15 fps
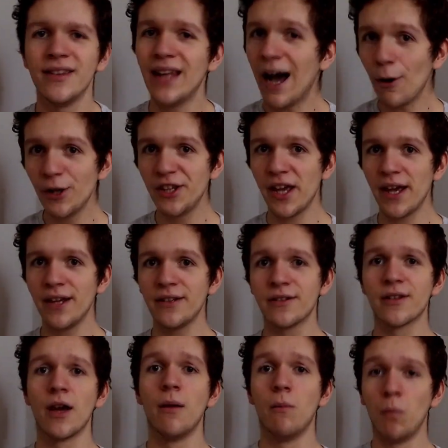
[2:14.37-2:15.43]

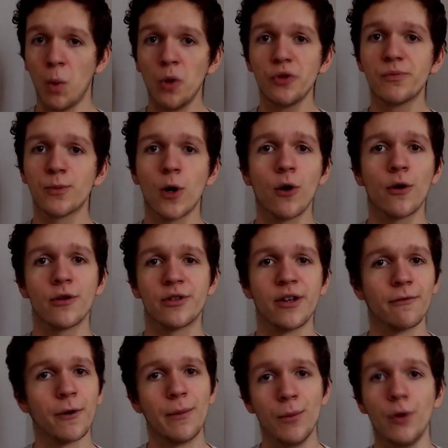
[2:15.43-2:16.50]
Nowadays, most brokers
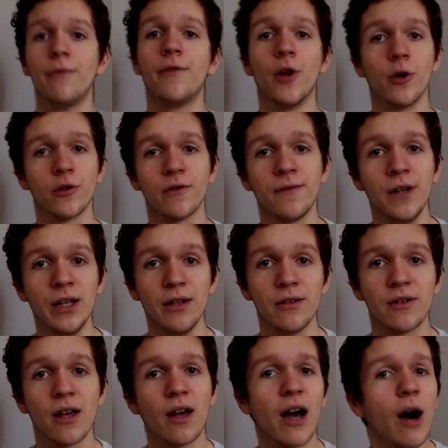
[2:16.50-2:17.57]
have removed those
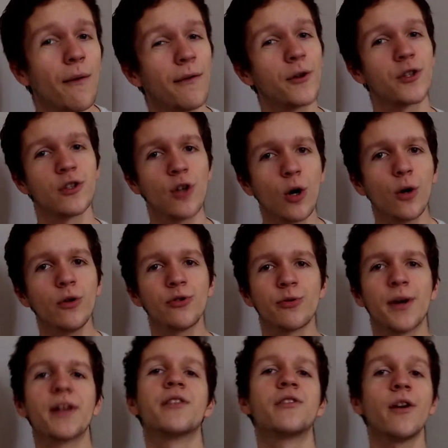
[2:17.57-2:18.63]
fees. However,
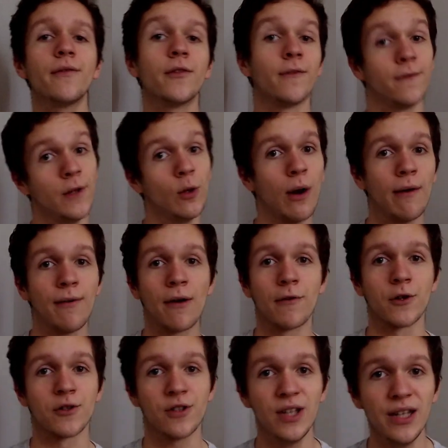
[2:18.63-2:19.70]
SogoTrade is of the few I've
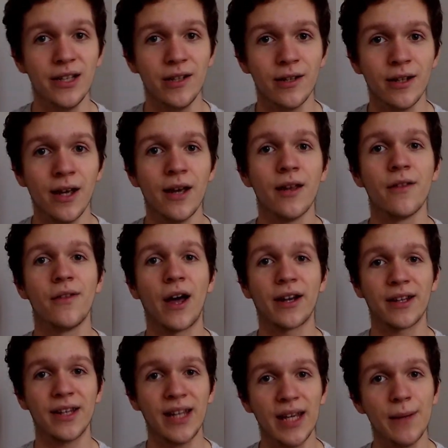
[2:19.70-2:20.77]
ever seen
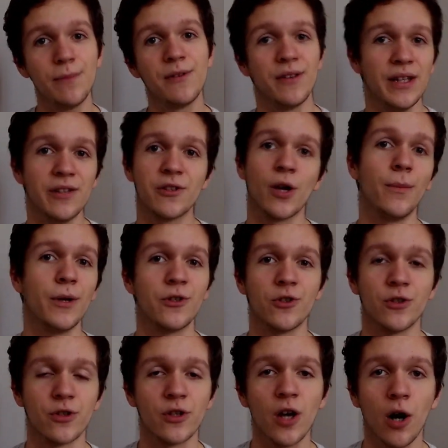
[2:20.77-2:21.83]
that keeps these
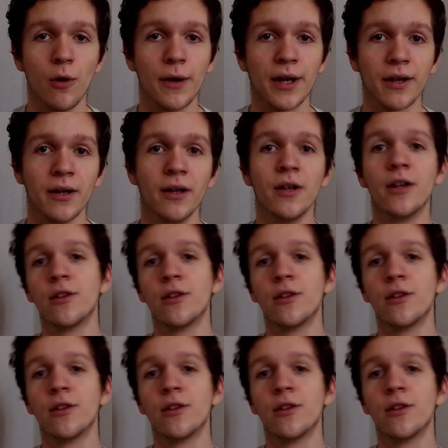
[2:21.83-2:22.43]
commissions going.